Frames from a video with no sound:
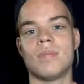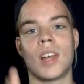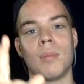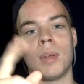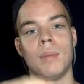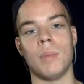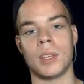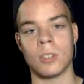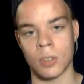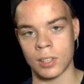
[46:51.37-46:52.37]
I might
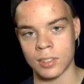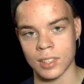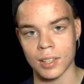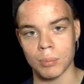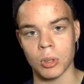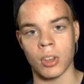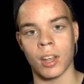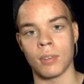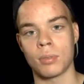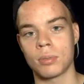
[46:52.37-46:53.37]
make your idea come to
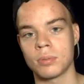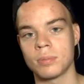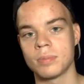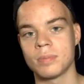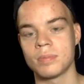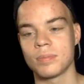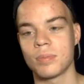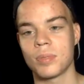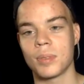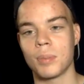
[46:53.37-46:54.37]
life,
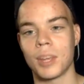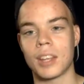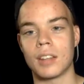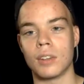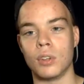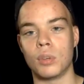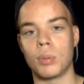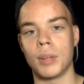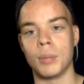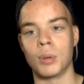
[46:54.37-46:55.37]
making Luke
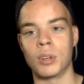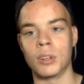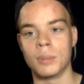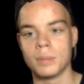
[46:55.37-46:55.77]
play Moro.